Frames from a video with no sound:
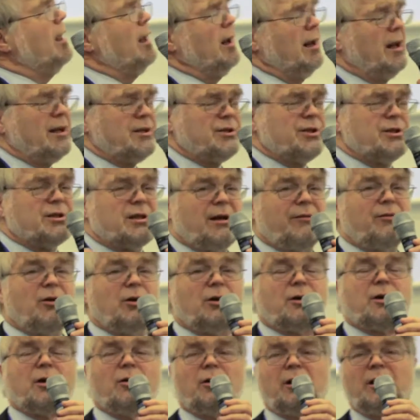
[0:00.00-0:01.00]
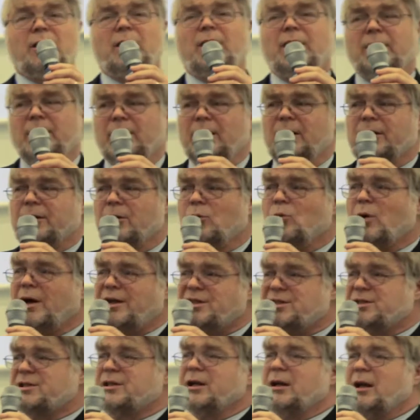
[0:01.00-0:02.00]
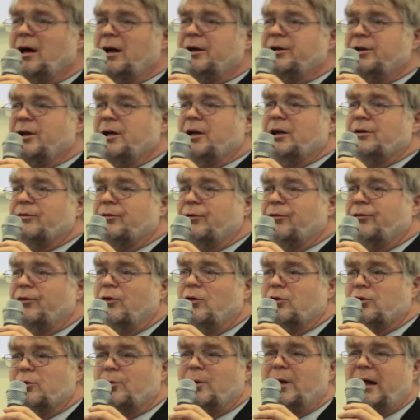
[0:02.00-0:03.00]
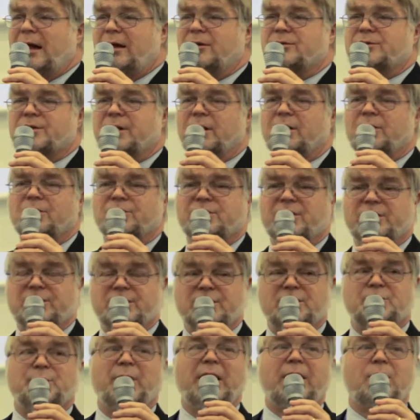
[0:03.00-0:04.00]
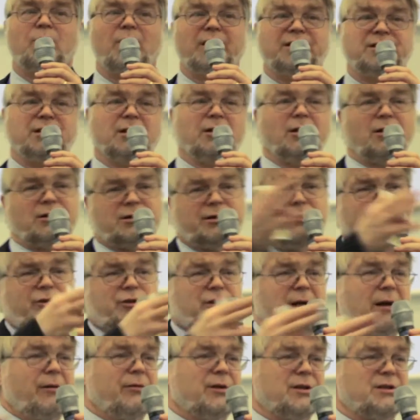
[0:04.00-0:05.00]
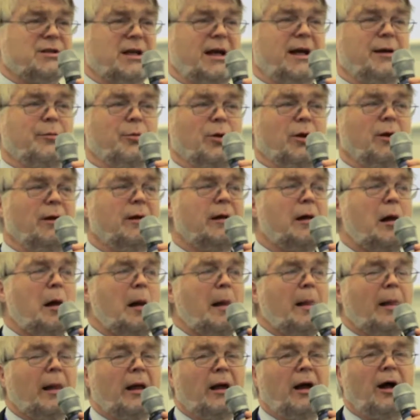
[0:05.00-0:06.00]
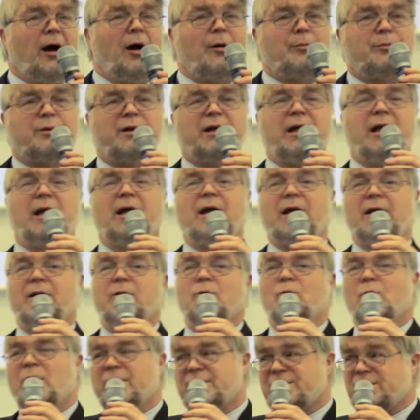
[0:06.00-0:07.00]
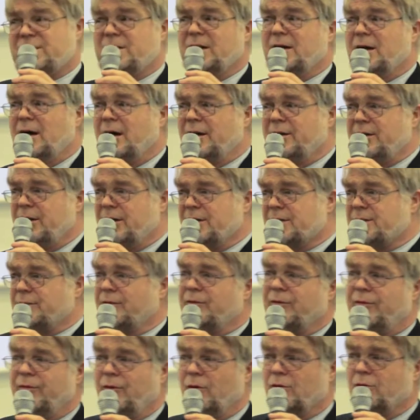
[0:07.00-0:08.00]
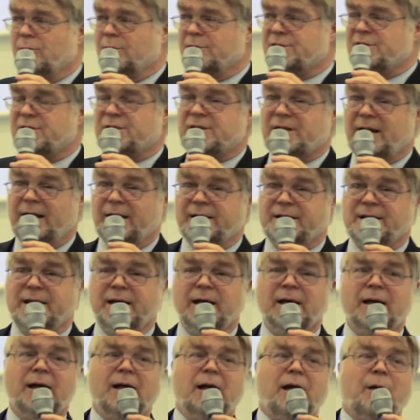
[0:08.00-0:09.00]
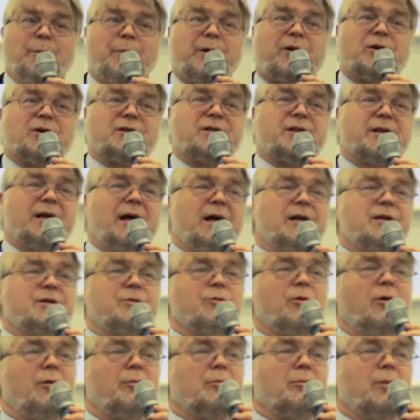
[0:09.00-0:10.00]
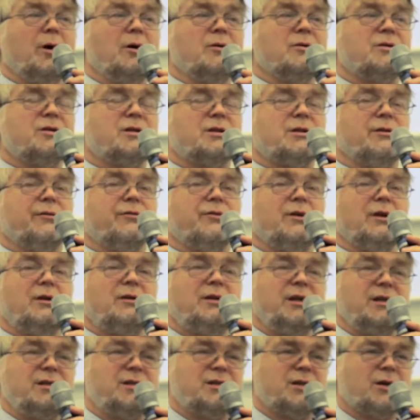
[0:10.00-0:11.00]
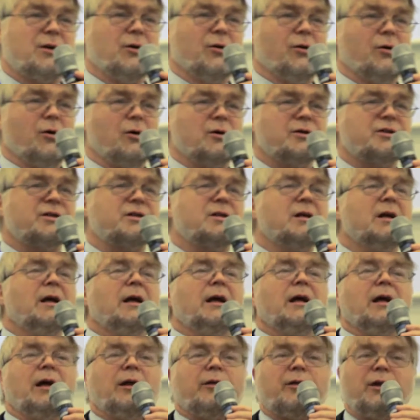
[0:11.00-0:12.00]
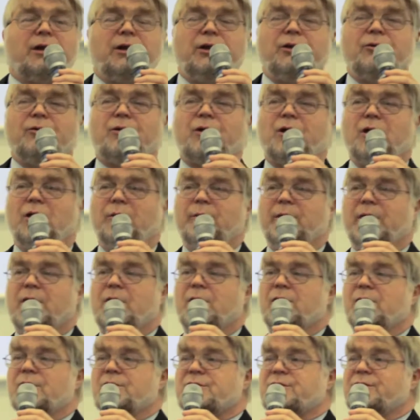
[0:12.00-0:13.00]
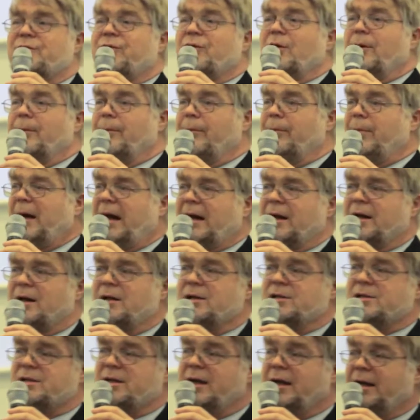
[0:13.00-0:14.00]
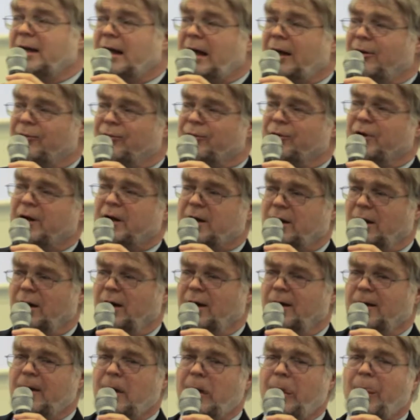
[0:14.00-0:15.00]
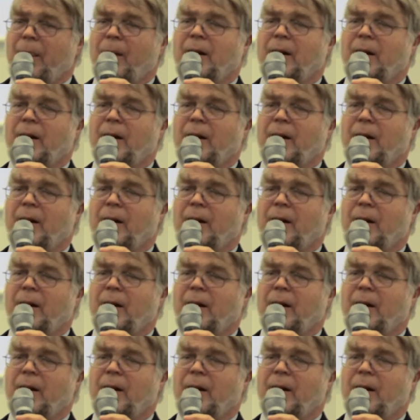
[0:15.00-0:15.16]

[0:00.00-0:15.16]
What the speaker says: Let's just have a look at the Western idea of affordable housing, because I suspect quite a lot of us around the table are bringing in Western ideas of affordable society, because that's what most of the discourse that you come across from bankers in Africa,